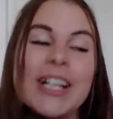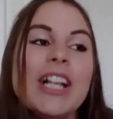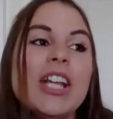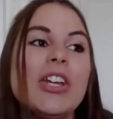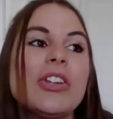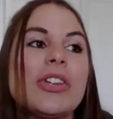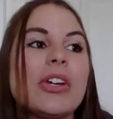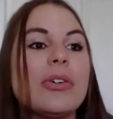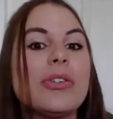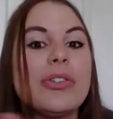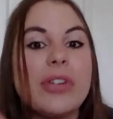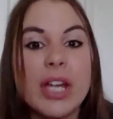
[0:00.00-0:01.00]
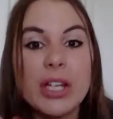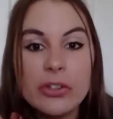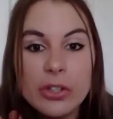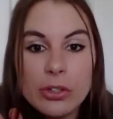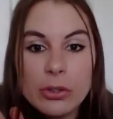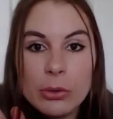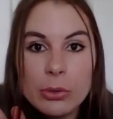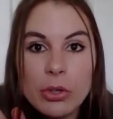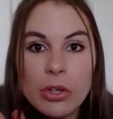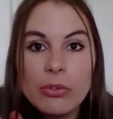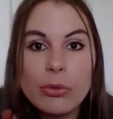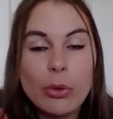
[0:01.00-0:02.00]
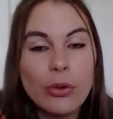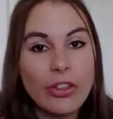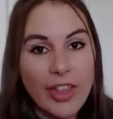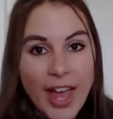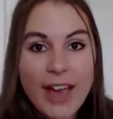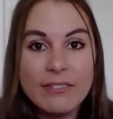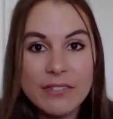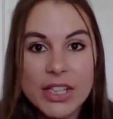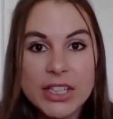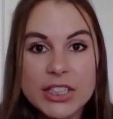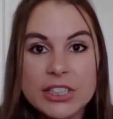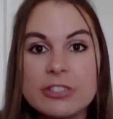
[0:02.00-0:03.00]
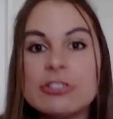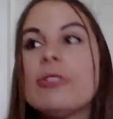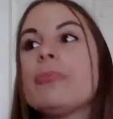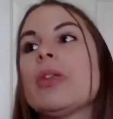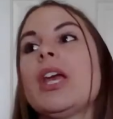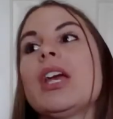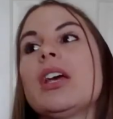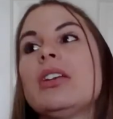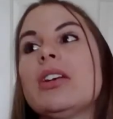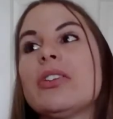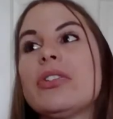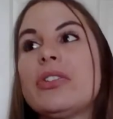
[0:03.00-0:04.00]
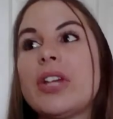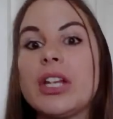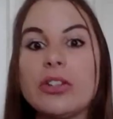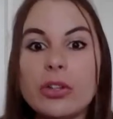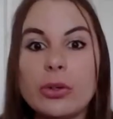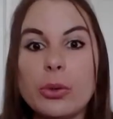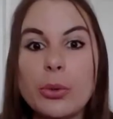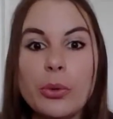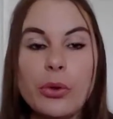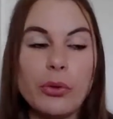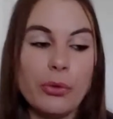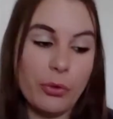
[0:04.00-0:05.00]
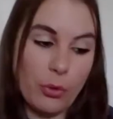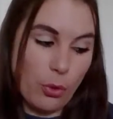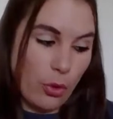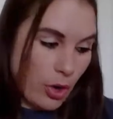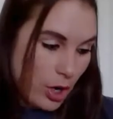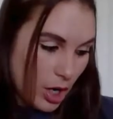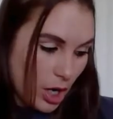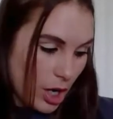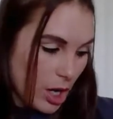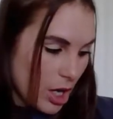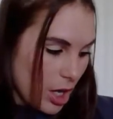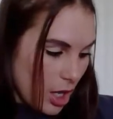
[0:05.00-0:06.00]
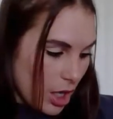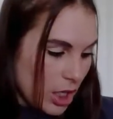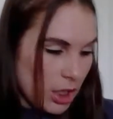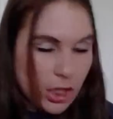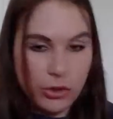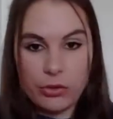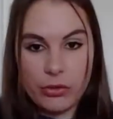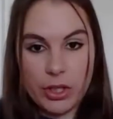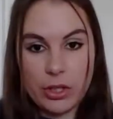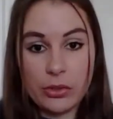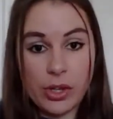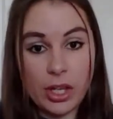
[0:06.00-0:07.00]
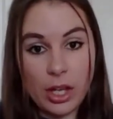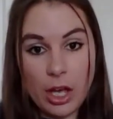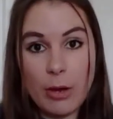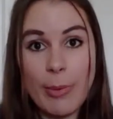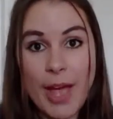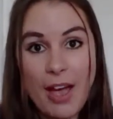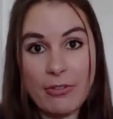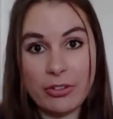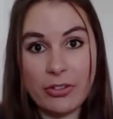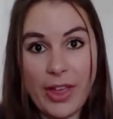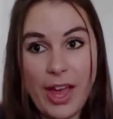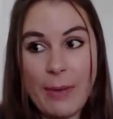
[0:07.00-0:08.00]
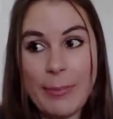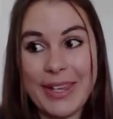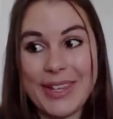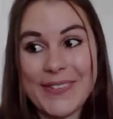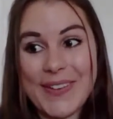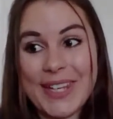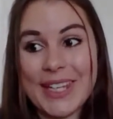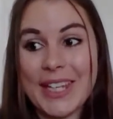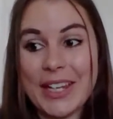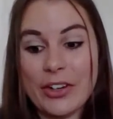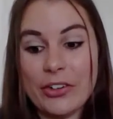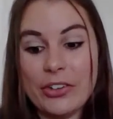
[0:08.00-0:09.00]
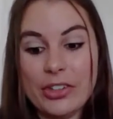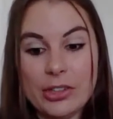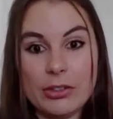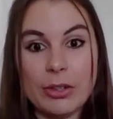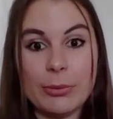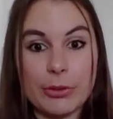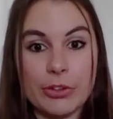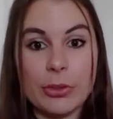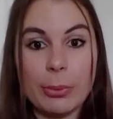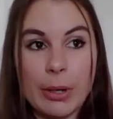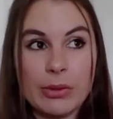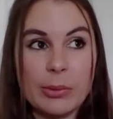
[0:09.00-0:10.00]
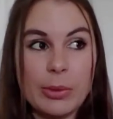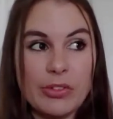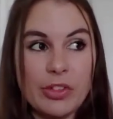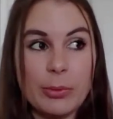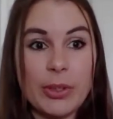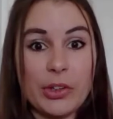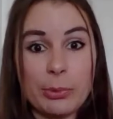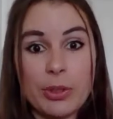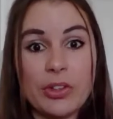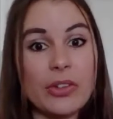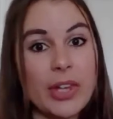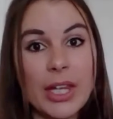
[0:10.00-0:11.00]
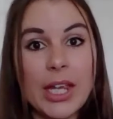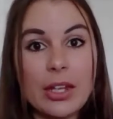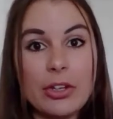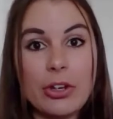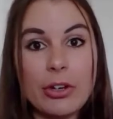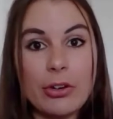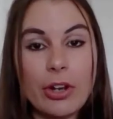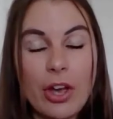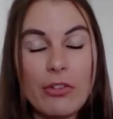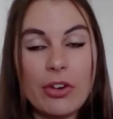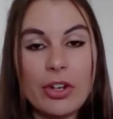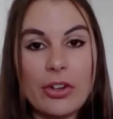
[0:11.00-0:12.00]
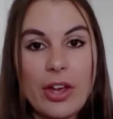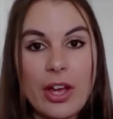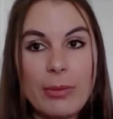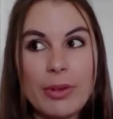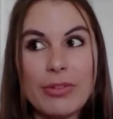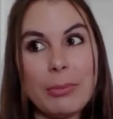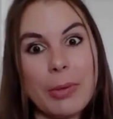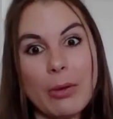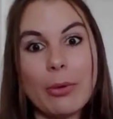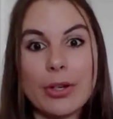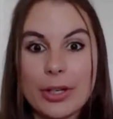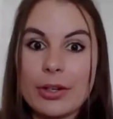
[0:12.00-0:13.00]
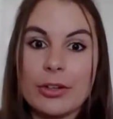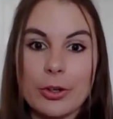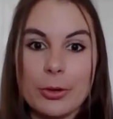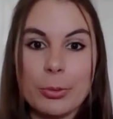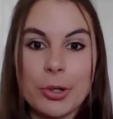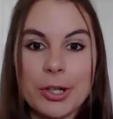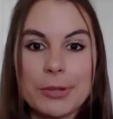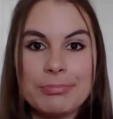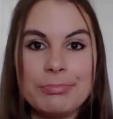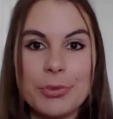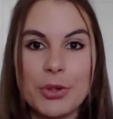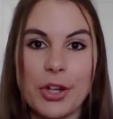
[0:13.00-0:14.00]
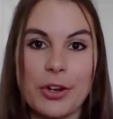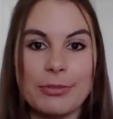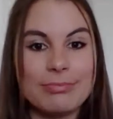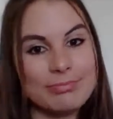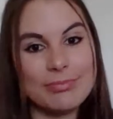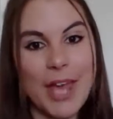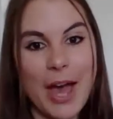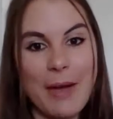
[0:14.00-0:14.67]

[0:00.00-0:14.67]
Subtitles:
So stay tuned for that video, and stay tuned for any other videos that come after that, because I can guarantee you I'm going to probably be filming as much as I can during recovery time if I'm not working on homework. So yeah.